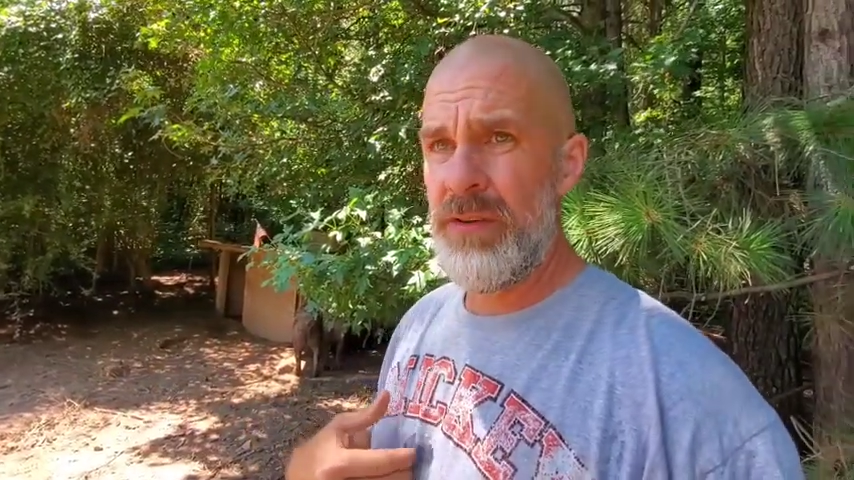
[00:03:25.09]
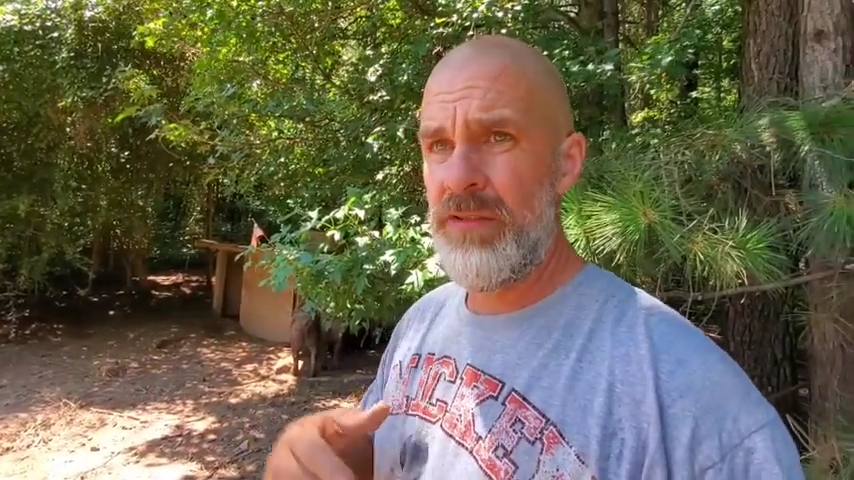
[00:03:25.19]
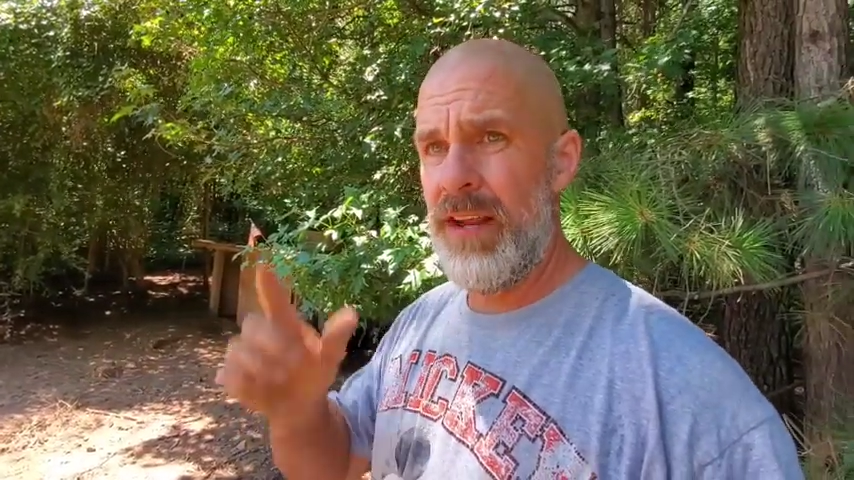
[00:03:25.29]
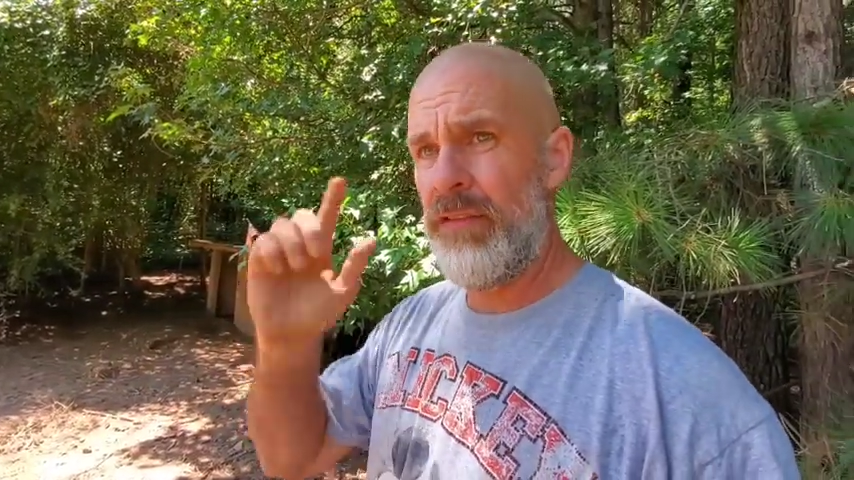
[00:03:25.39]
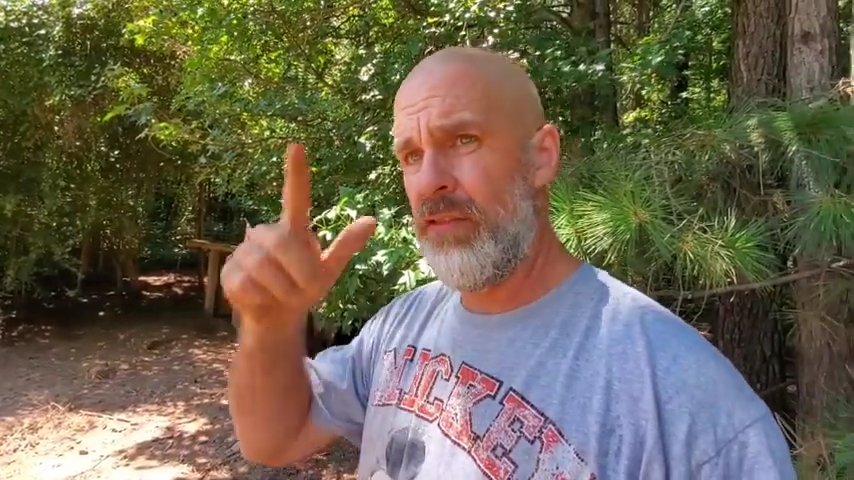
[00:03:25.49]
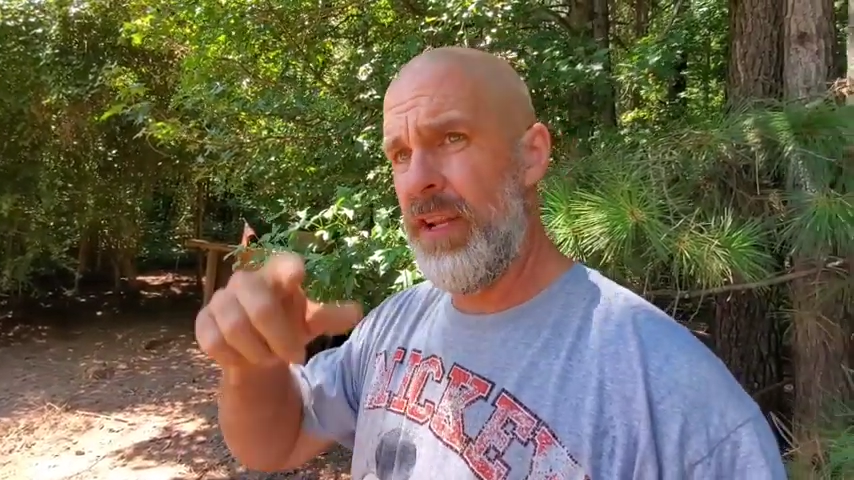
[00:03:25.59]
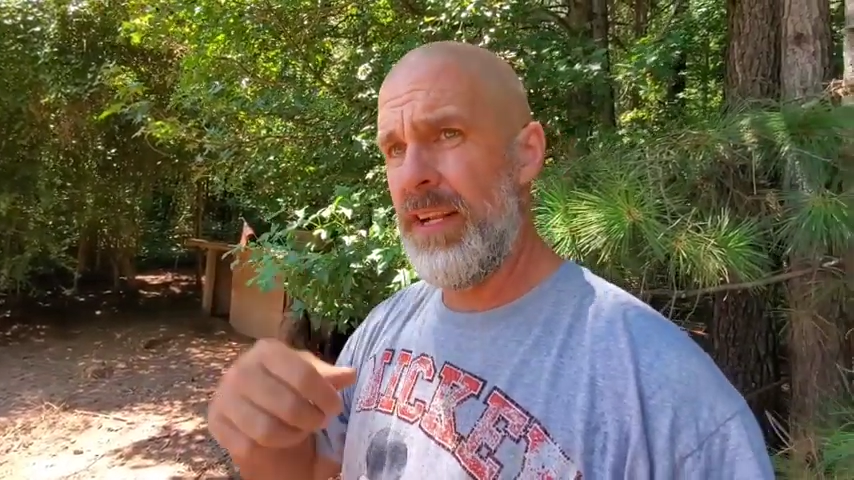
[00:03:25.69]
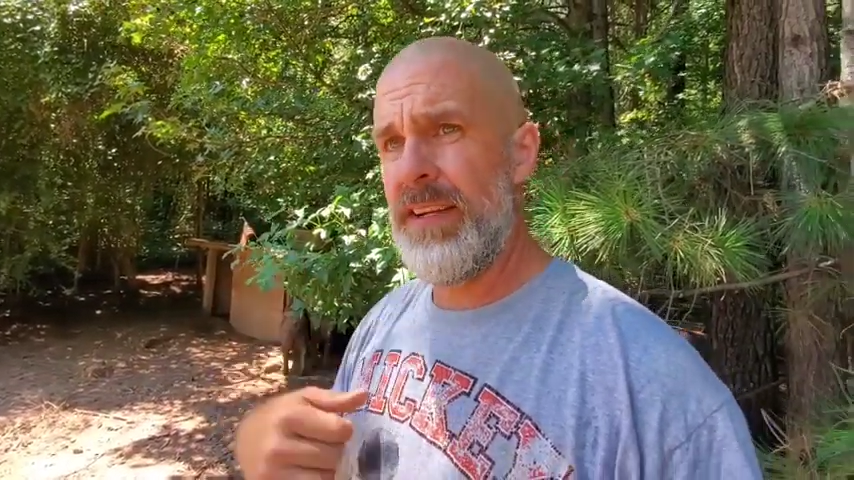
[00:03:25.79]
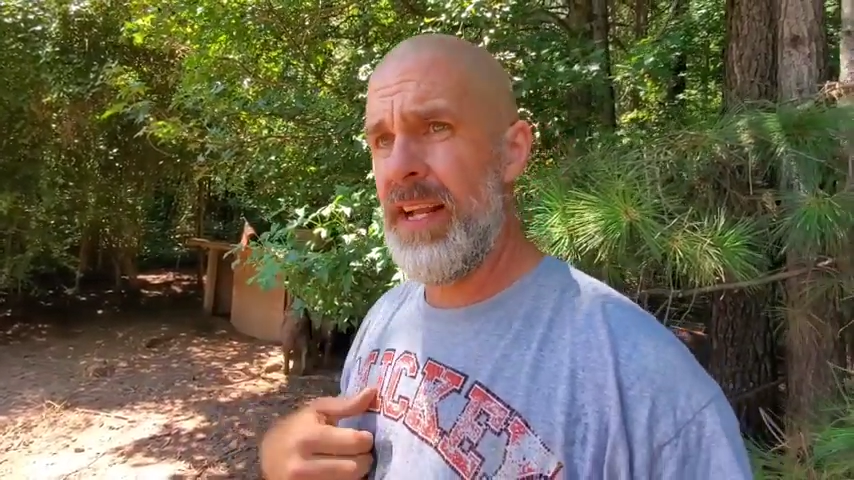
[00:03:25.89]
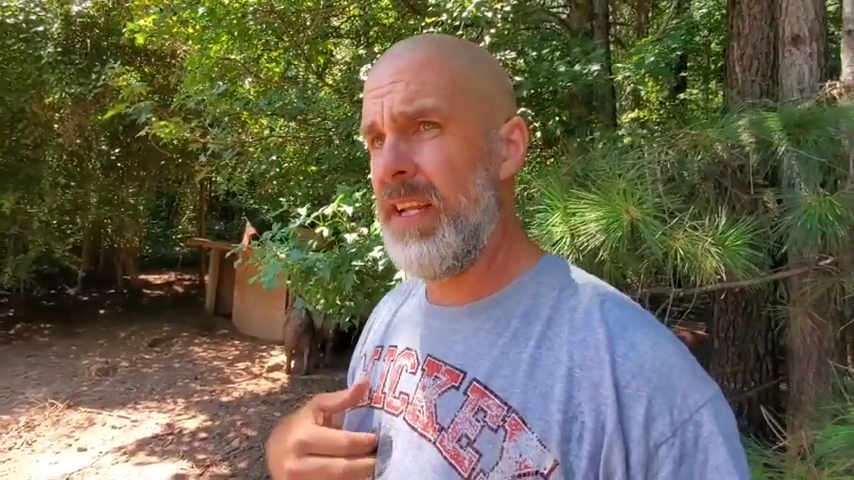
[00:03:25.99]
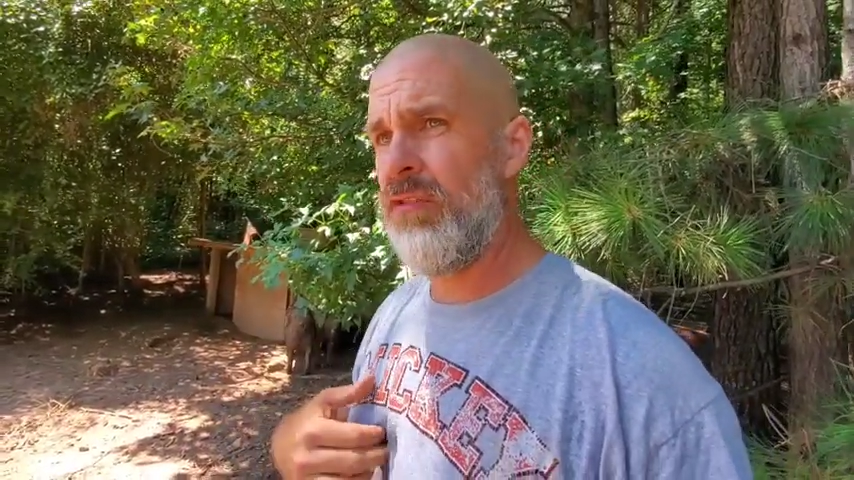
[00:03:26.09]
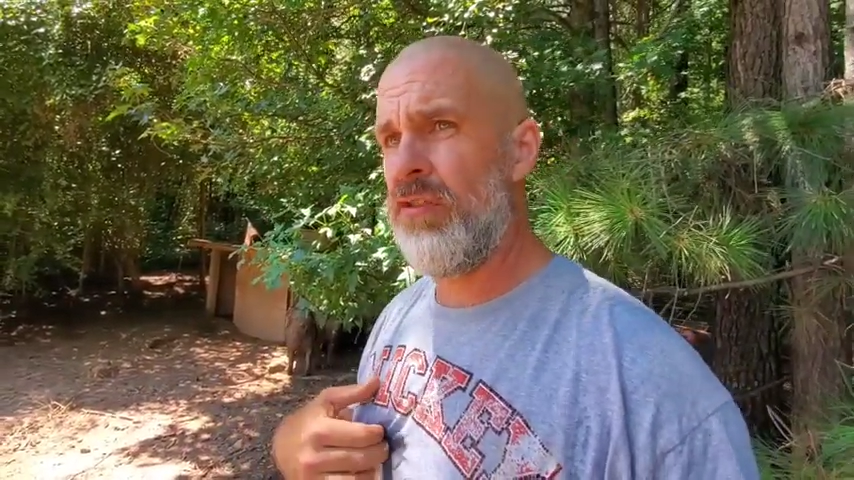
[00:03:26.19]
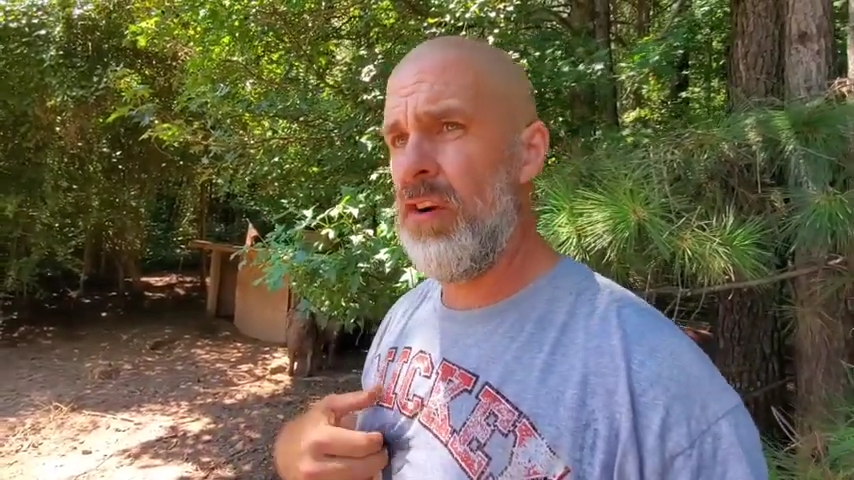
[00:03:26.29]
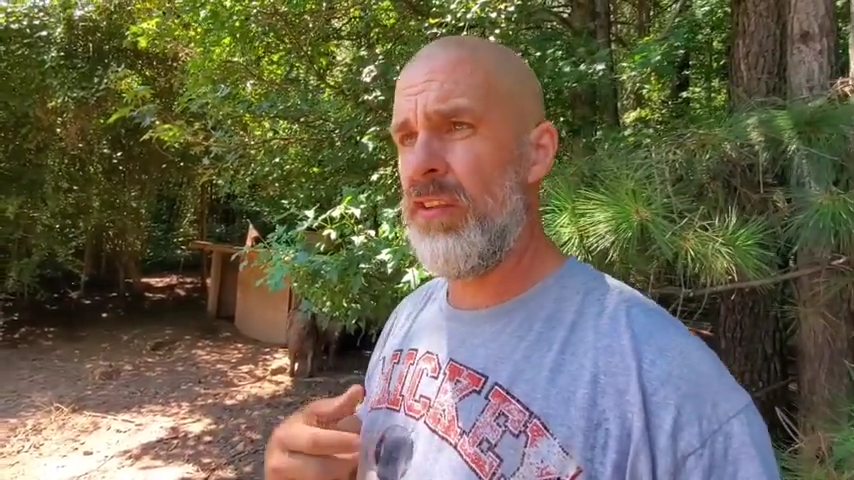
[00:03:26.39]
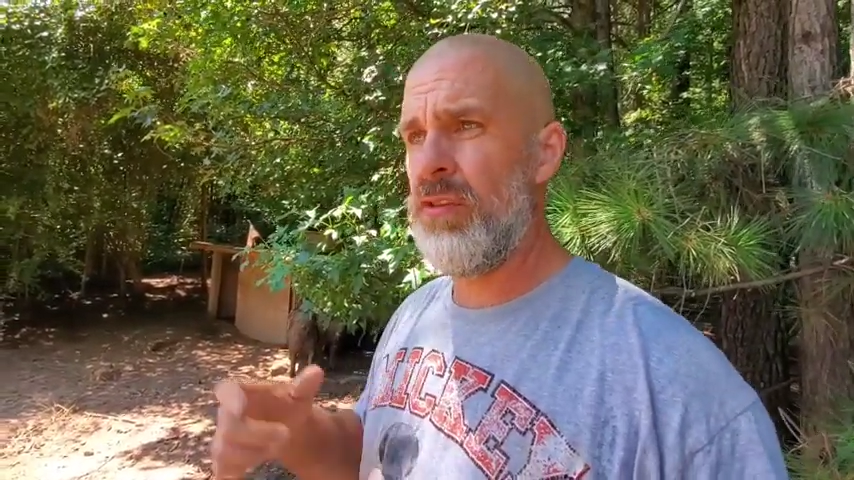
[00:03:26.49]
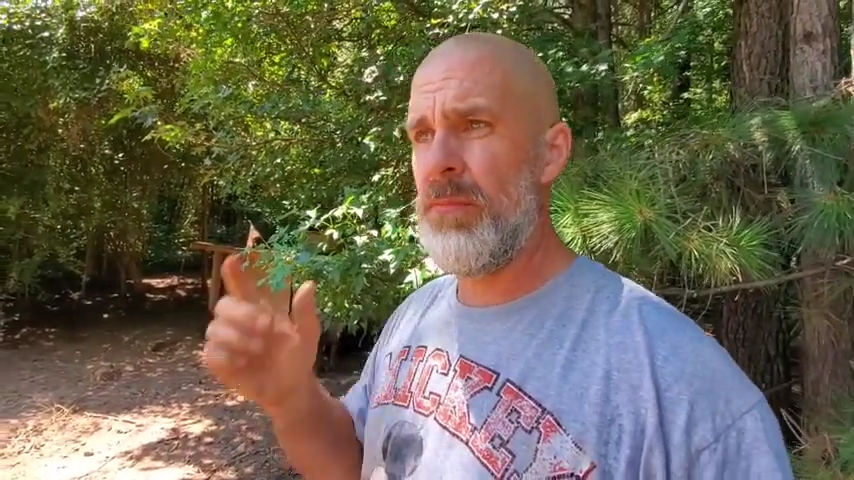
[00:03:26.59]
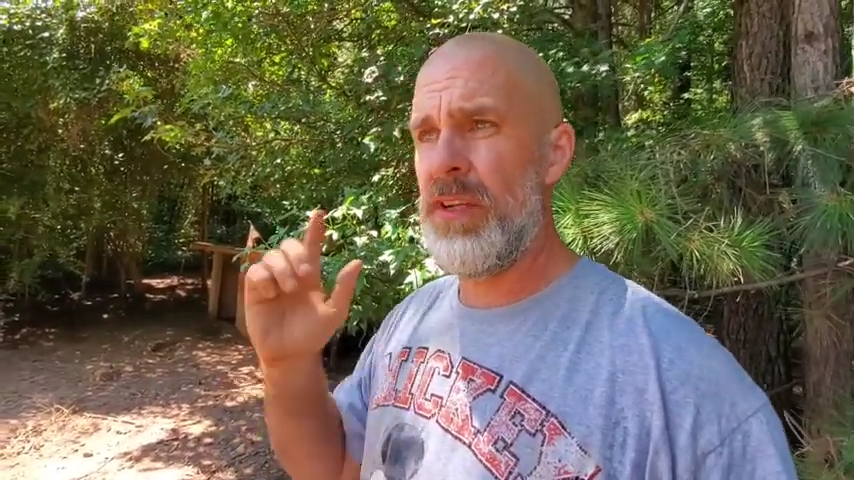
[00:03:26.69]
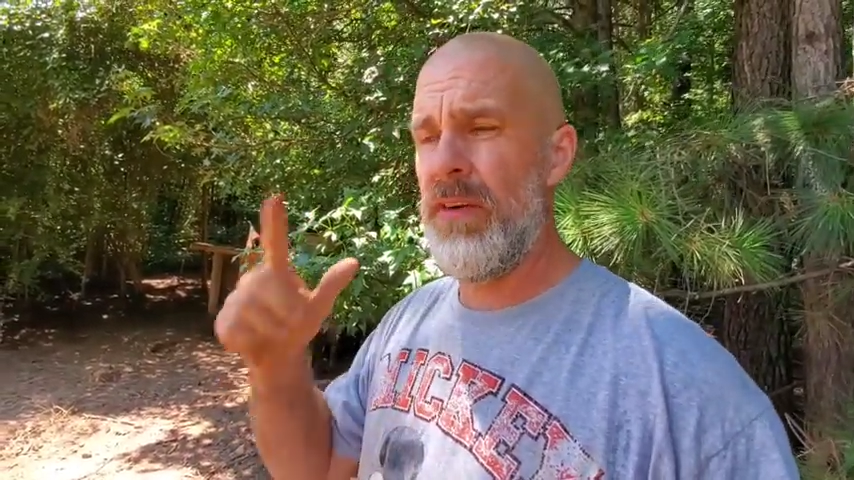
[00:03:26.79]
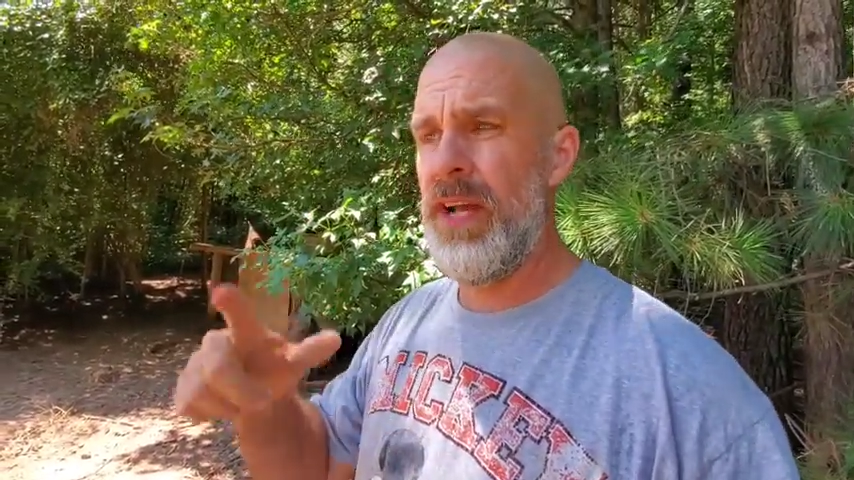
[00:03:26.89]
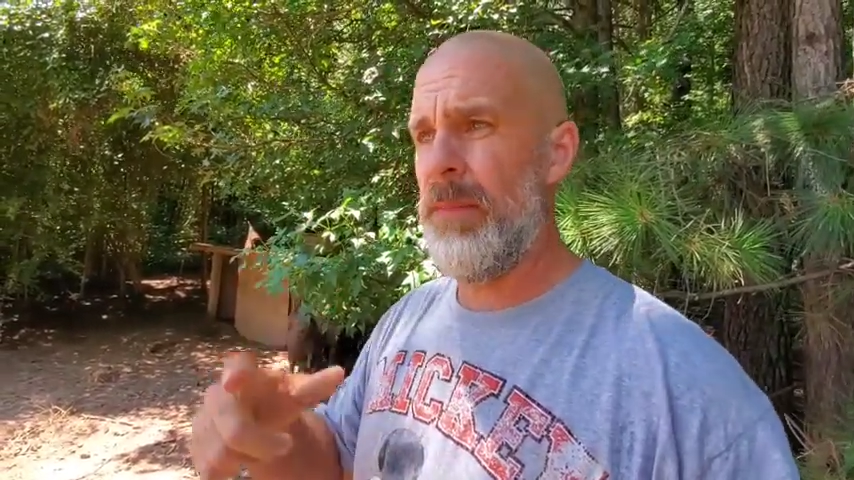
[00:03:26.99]
Travis is down there now getting started, so I'm
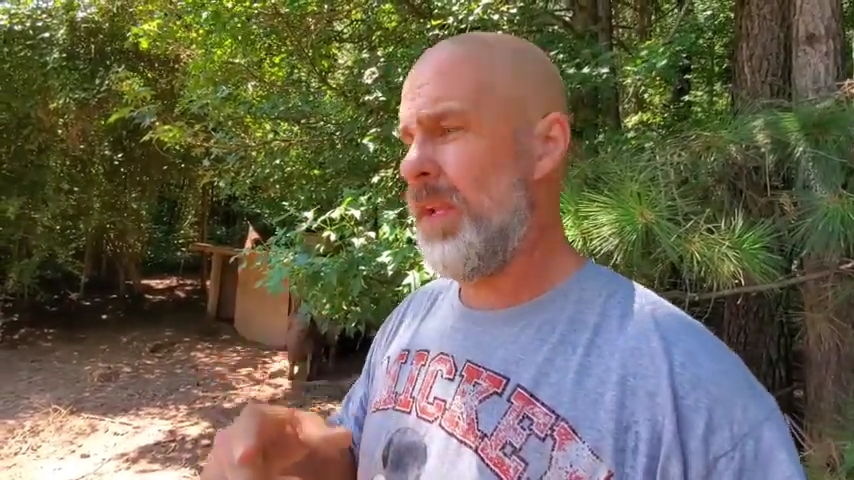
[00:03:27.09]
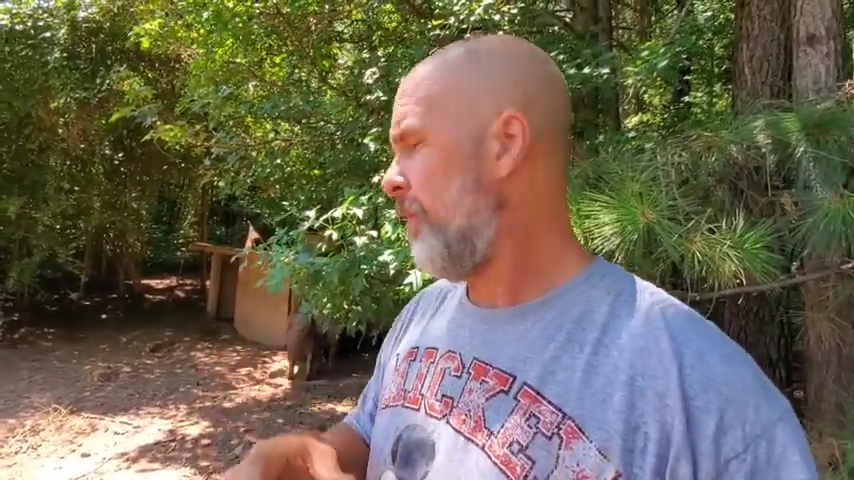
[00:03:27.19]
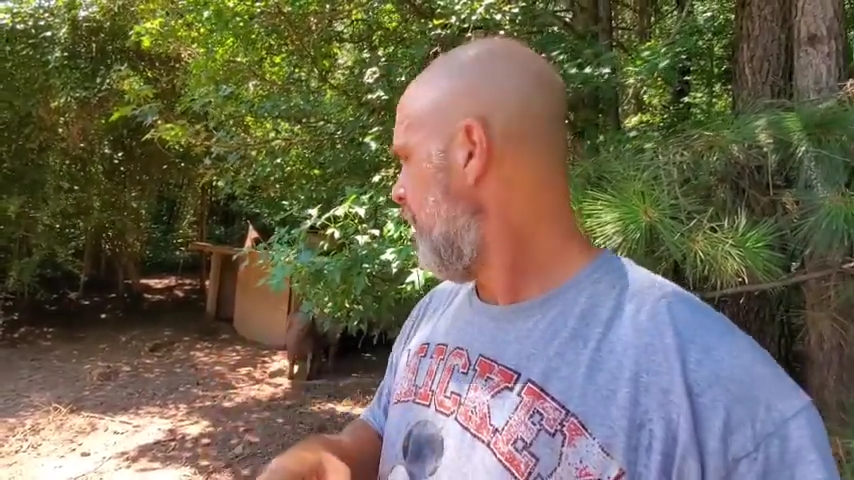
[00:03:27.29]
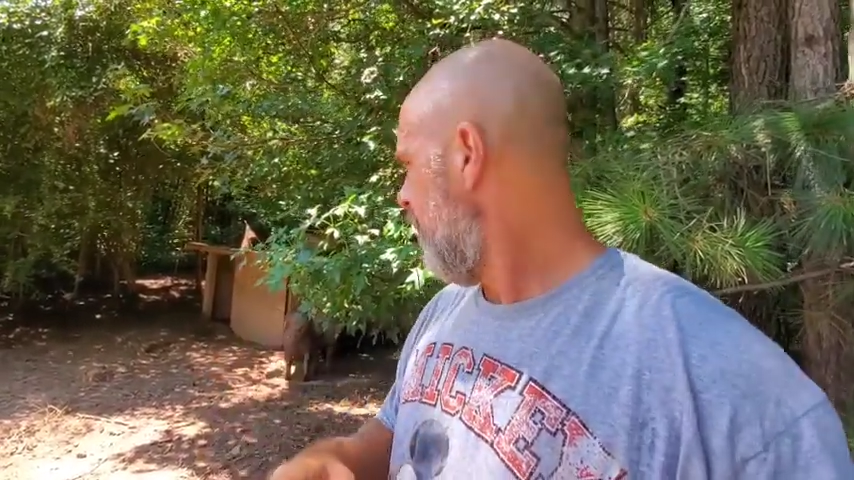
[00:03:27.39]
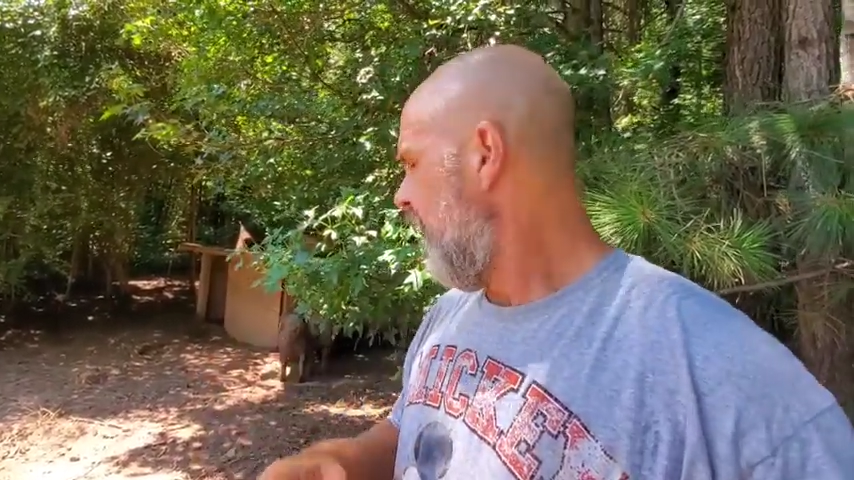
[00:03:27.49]
going to go help him.